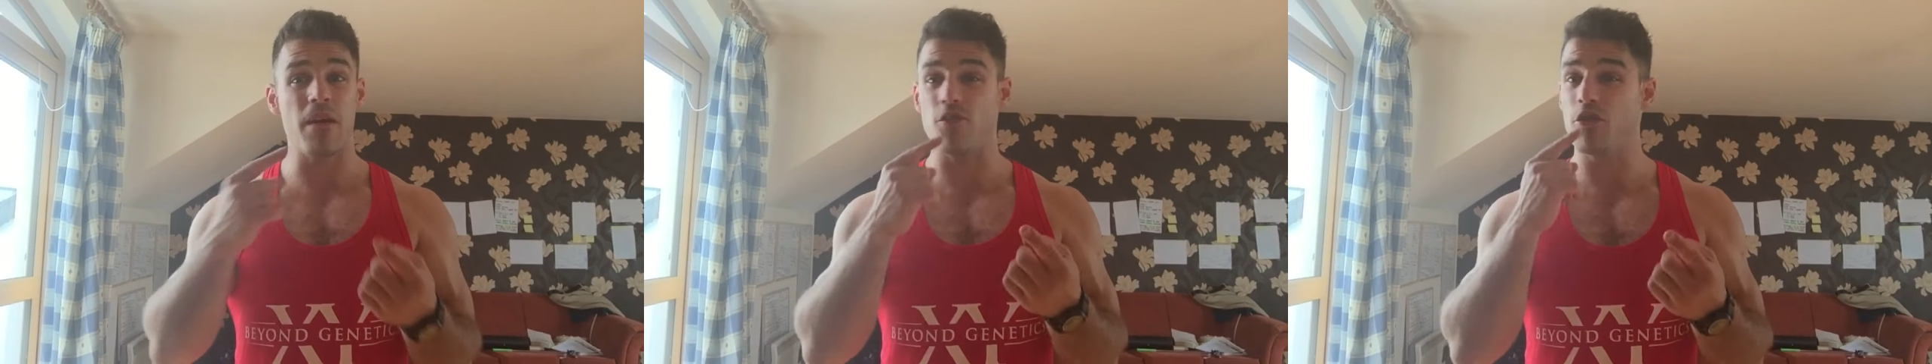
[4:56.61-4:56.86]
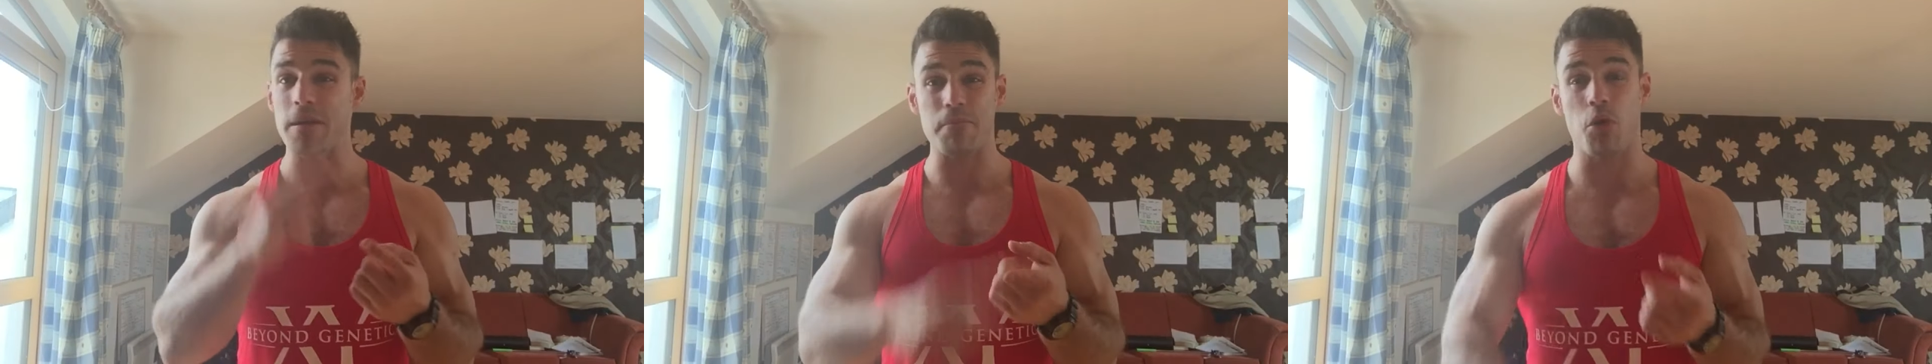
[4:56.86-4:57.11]
if
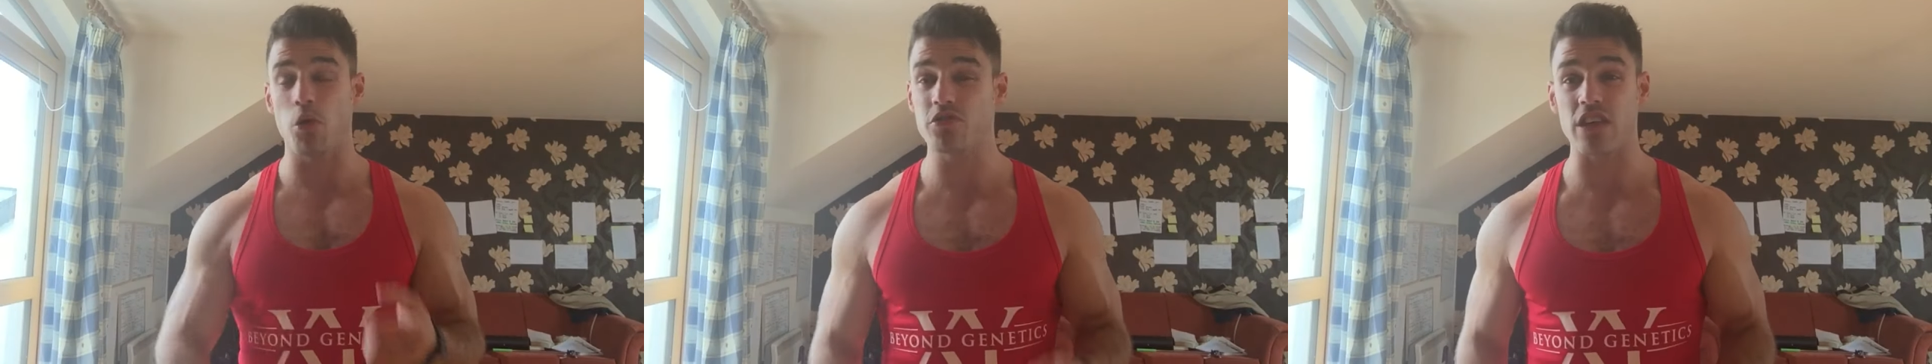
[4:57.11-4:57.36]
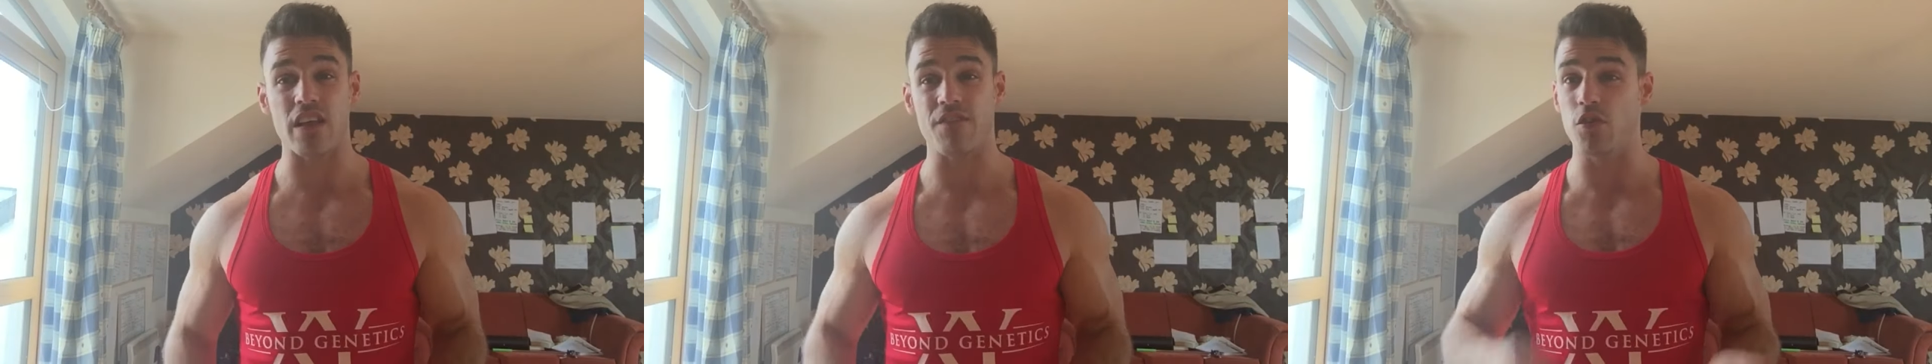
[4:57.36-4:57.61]
you're eating
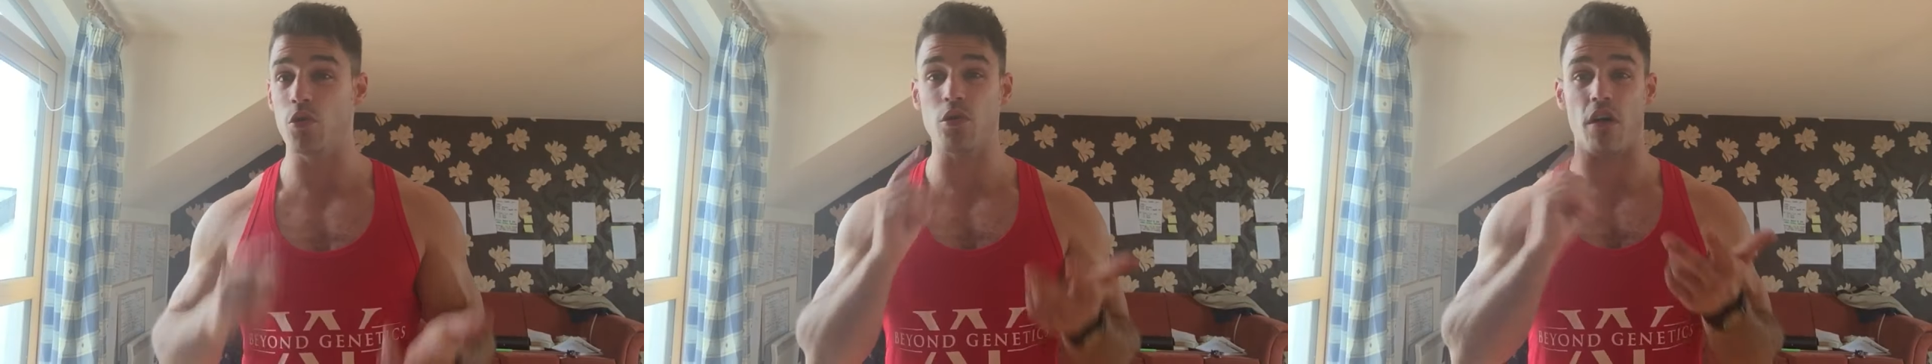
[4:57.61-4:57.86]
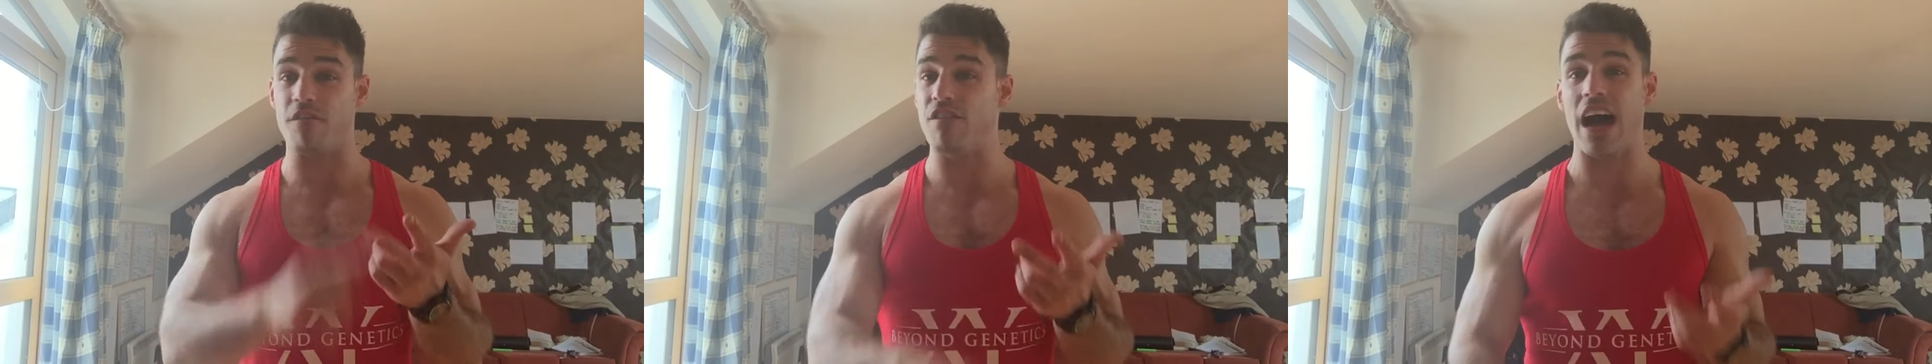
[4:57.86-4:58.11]
processed
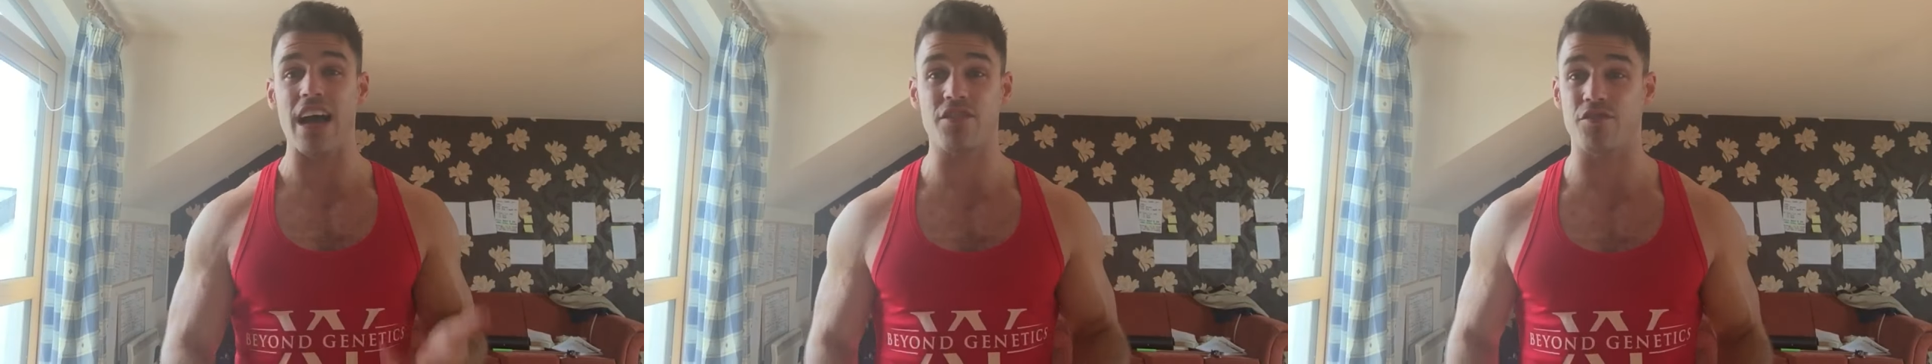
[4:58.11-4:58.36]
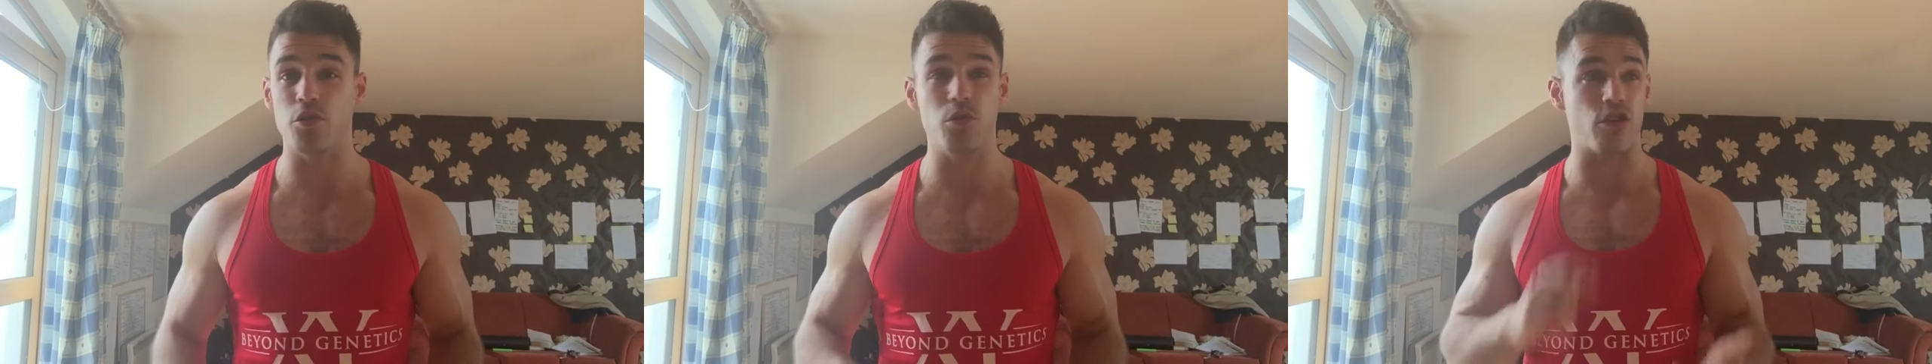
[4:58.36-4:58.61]
food or
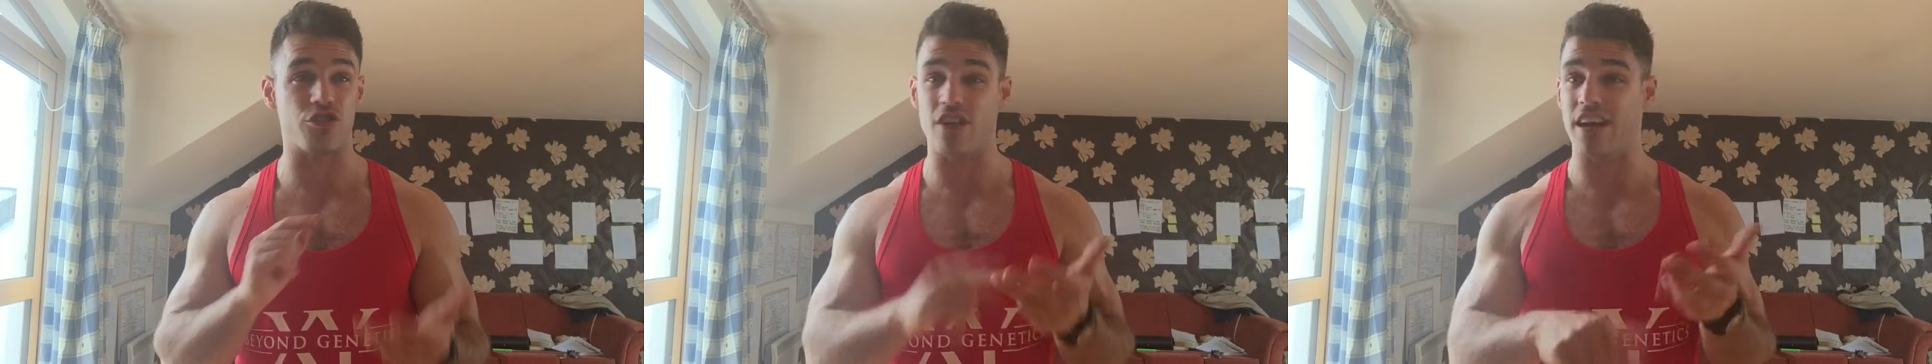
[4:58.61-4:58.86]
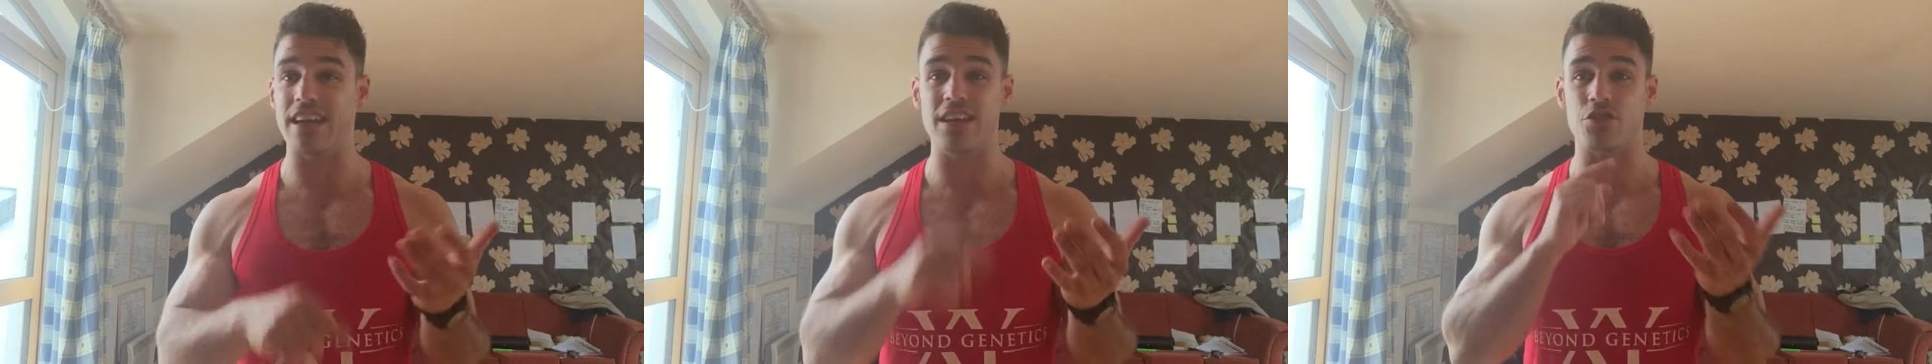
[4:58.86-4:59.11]
fast food or
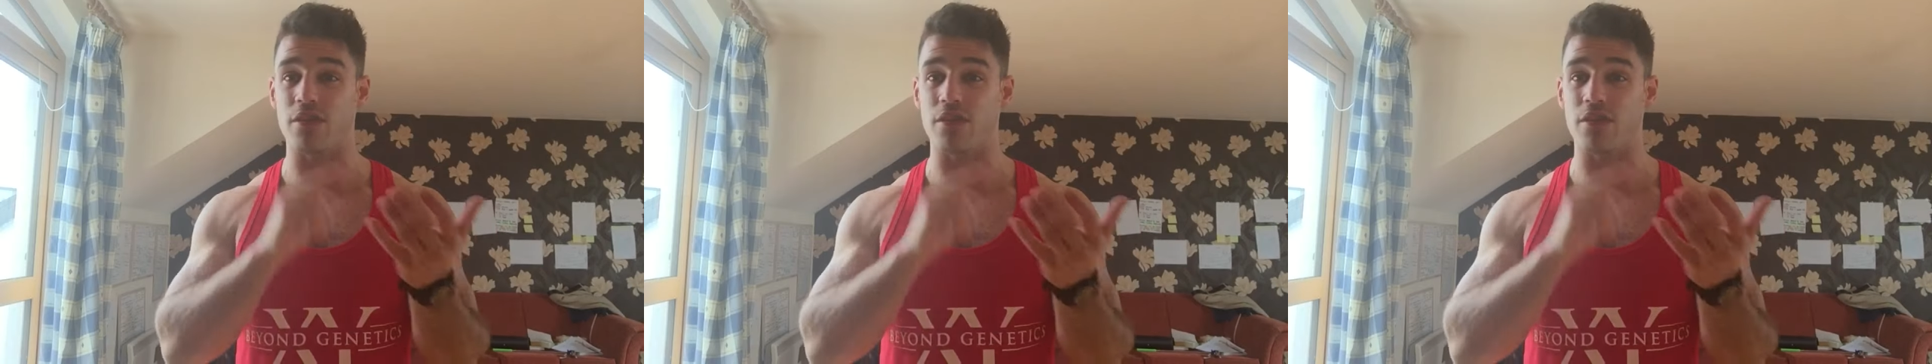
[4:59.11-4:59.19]
Chinese